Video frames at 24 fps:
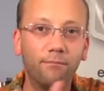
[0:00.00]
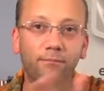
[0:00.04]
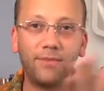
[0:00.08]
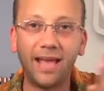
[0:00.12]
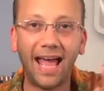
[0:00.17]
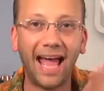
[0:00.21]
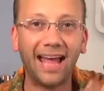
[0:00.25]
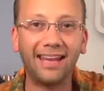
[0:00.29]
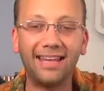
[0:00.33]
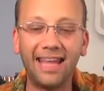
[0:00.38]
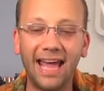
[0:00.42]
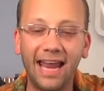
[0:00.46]

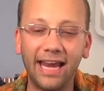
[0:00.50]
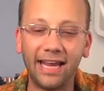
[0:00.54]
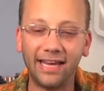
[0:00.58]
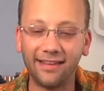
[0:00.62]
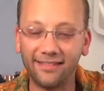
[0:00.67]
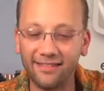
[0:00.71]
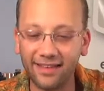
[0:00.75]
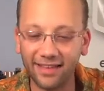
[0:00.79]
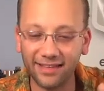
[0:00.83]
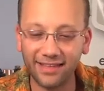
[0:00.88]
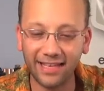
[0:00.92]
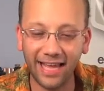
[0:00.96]
Cat Daddy.
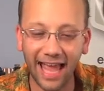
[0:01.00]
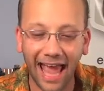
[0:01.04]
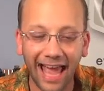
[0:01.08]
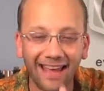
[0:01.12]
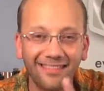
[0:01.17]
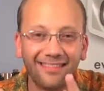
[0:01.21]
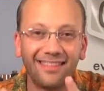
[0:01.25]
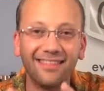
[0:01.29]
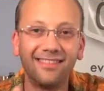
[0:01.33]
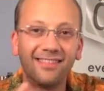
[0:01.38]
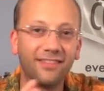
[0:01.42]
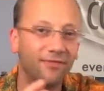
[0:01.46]
It's got the
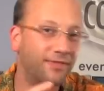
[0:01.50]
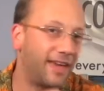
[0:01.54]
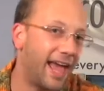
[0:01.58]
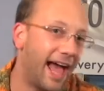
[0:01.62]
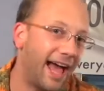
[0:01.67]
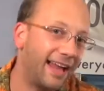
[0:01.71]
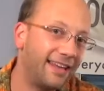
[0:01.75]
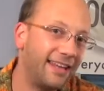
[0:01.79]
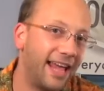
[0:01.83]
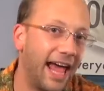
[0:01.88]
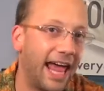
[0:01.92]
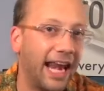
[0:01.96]
essence of
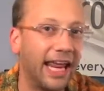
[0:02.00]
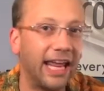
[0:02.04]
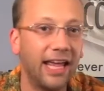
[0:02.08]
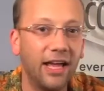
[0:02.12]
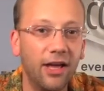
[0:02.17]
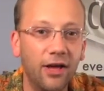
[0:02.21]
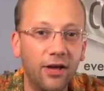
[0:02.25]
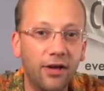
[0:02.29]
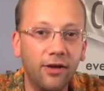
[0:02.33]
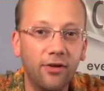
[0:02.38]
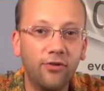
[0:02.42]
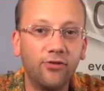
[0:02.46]
Cat Daddy.
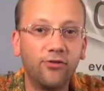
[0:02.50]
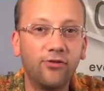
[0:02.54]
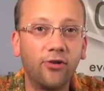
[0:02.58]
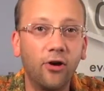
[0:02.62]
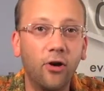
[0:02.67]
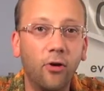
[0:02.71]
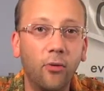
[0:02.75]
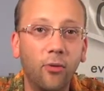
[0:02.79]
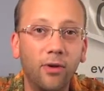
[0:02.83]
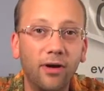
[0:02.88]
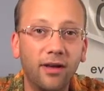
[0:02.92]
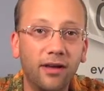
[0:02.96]

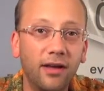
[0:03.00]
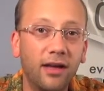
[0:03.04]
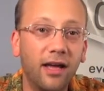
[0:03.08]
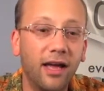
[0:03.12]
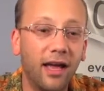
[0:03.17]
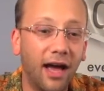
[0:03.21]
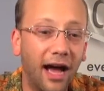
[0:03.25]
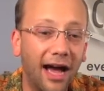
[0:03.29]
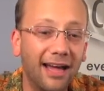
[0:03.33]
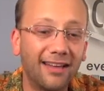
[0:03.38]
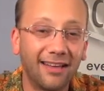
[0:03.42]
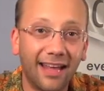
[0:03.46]
So
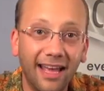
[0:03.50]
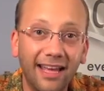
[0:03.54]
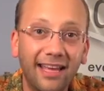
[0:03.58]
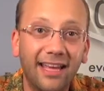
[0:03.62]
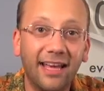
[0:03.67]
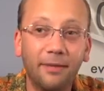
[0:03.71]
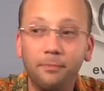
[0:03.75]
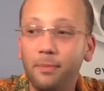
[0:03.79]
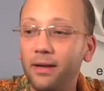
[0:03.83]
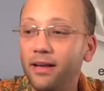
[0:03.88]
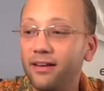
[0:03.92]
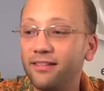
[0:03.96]
I like
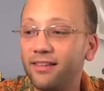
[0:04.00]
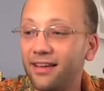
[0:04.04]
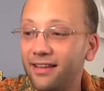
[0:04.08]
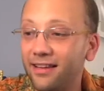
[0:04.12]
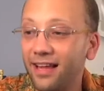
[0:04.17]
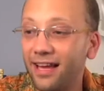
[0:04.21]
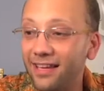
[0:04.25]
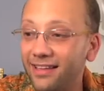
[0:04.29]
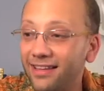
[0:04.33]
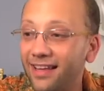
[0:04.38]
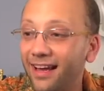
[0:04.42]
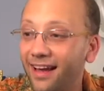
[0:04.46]
it because I
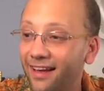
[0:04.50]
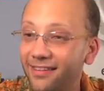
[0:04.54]
like the